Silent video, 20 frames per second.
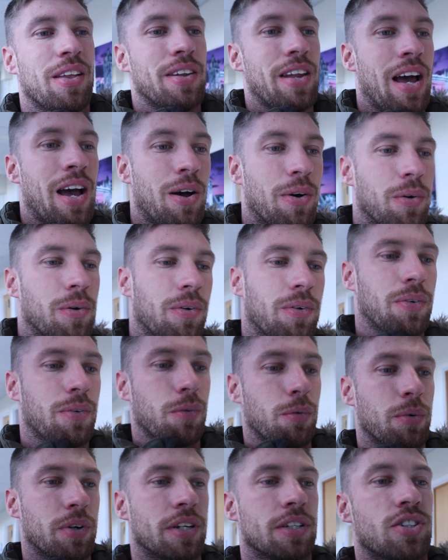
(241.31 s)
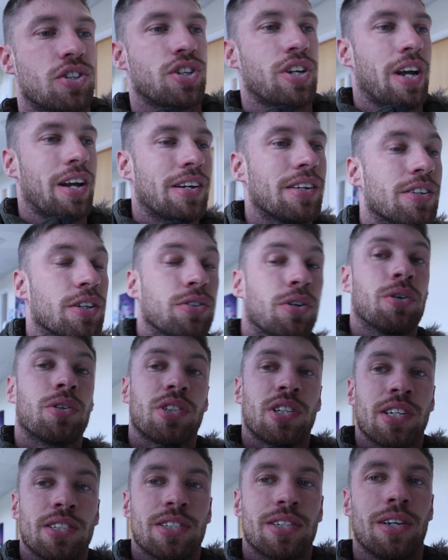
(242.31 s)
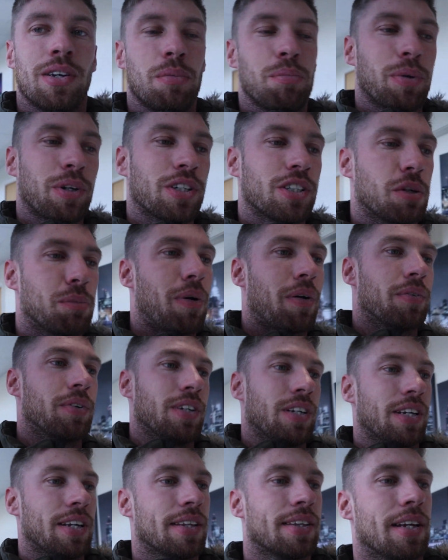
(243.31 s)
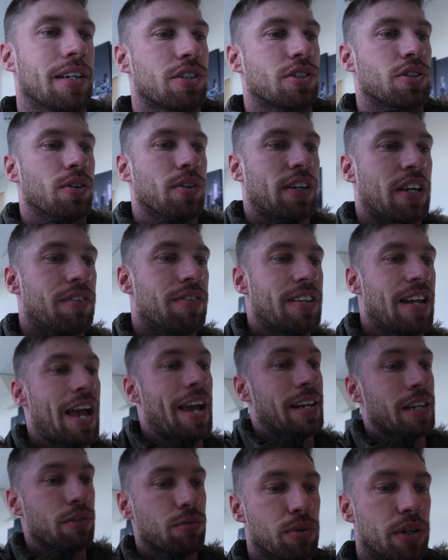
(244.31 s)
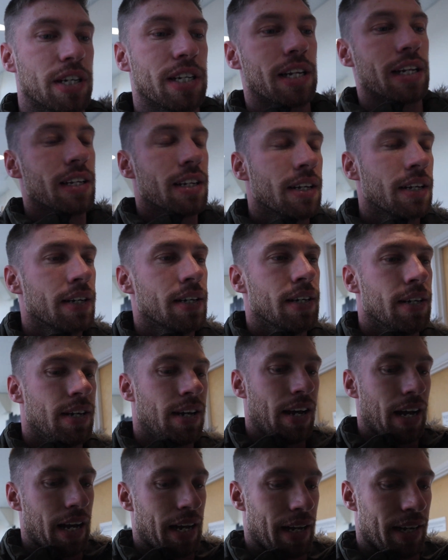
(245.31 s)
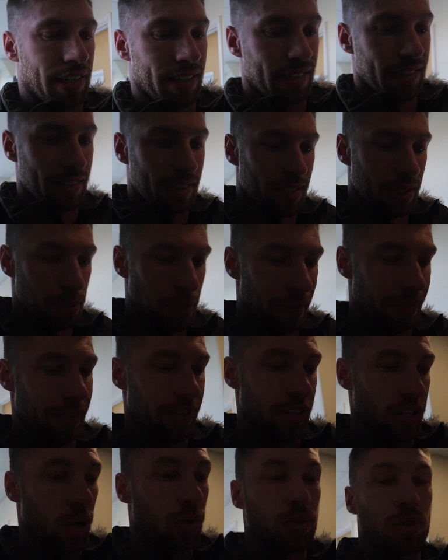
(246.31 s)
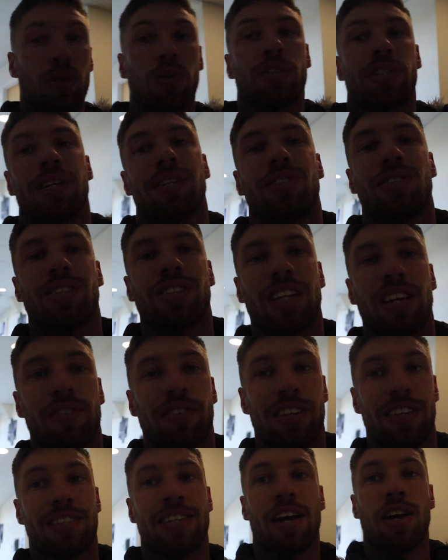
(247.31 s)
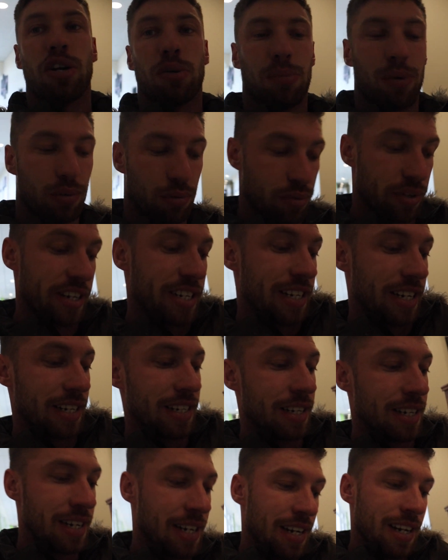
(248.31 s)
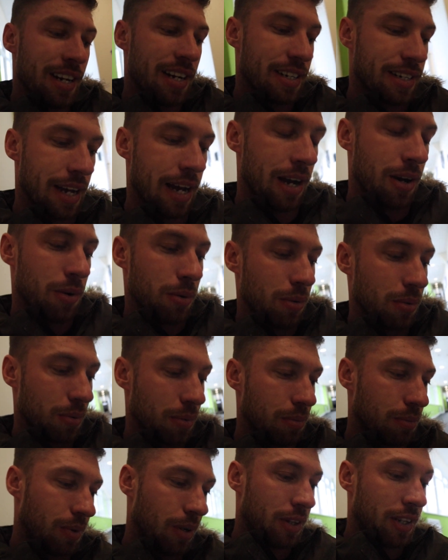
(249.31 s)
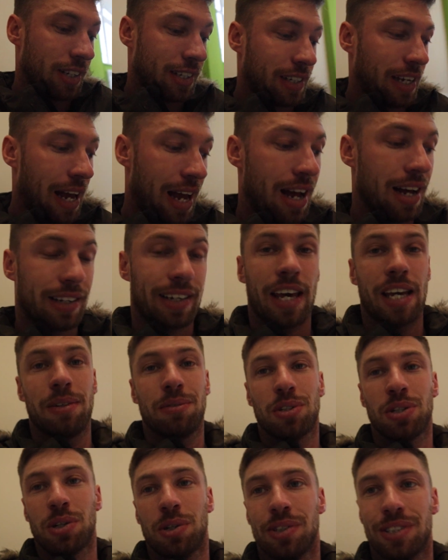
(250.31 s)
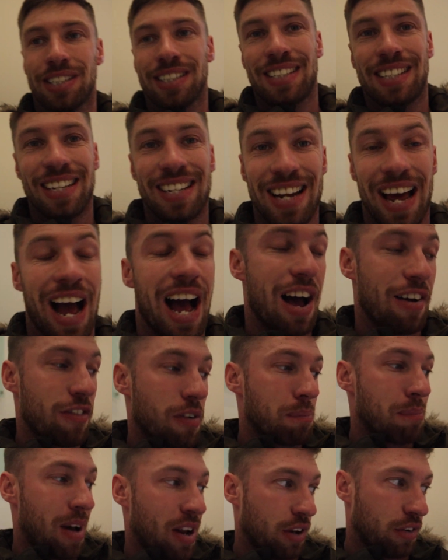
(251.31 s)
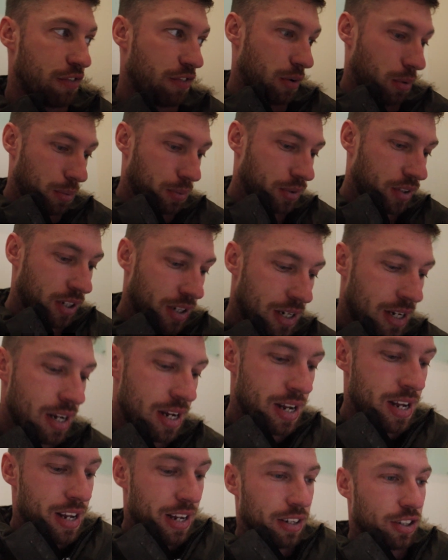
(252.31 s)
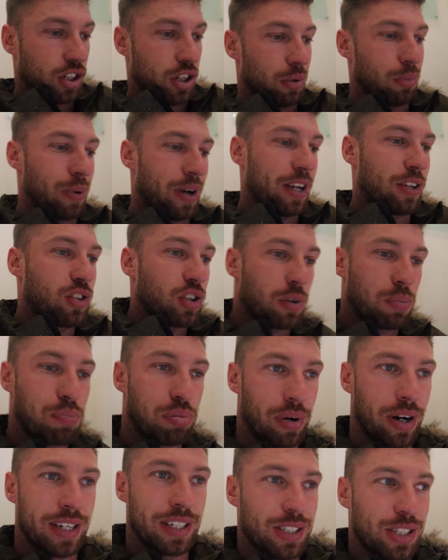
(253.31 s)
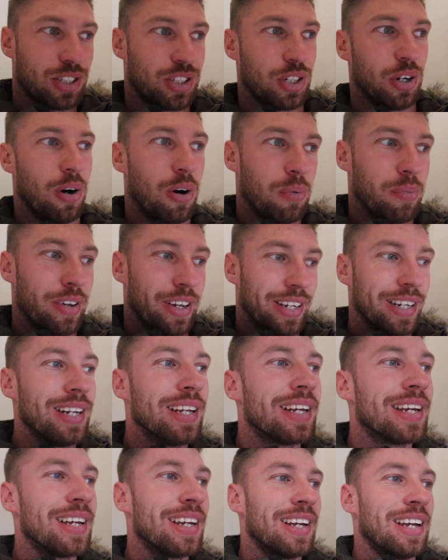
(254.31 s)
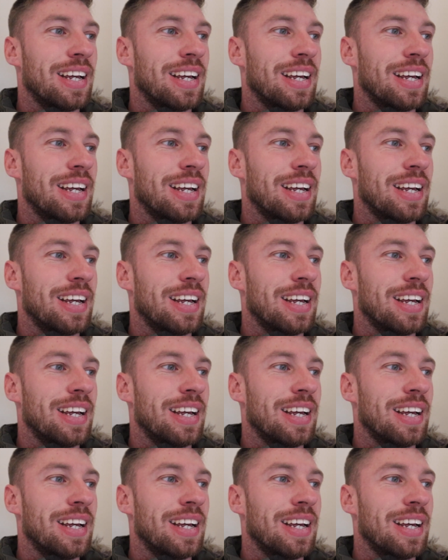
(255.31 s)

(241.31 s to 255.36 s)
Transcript: Now. We need to check the knock sensor because apparently that's not giving any reading, and apparently the O two sensor is giving a terrible reading. Now, when the car came to us, it didn't have a manifold, so we're just brainstorming